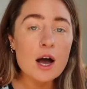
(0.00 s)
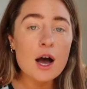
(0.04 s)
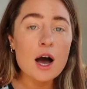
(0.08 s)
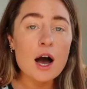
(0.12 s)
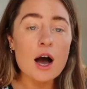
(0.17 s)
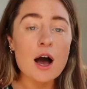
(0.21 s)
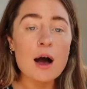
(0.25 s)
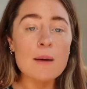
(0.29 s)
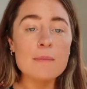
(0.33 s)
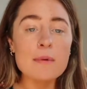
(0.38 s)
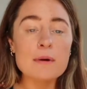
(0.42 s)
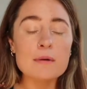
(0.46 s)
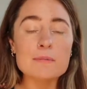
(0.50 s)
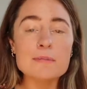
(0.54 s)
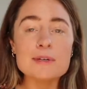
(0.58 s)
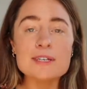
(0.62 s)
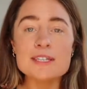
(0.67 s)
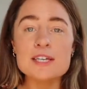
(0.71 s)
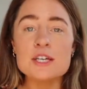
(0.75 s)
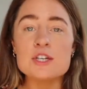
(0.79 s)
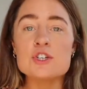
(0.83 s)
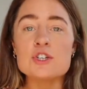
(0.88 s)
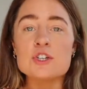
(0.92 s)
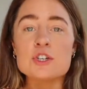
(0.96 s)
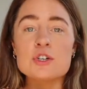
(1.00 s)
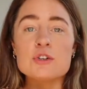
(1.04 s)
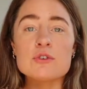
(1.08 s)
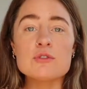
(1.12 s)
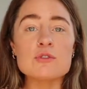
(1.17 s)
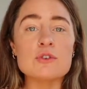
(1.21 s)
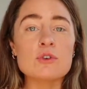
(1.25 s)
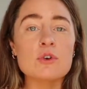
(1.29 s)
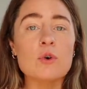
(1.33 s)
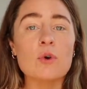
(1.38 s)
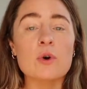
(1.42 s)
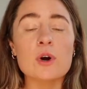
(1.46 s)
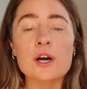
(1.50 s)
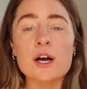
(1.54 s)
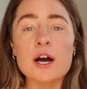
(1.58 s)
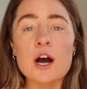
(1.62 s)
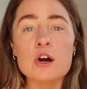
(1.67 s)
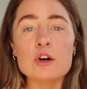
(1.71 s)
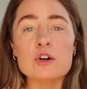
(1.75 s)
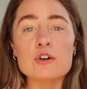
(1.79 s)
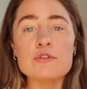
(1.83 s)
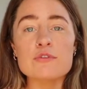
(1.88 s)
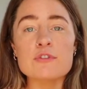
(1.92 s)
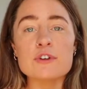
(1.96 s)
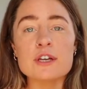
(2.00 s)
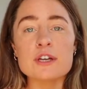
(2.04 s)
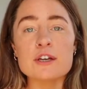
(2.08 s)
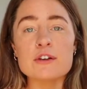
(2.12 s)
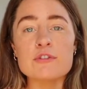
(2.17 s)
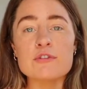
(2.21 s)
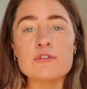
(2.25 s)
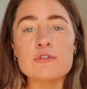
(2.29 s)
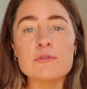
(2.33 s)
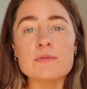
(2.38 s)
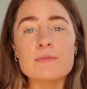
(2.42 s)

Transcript: I'm gonna be teaching you the choreography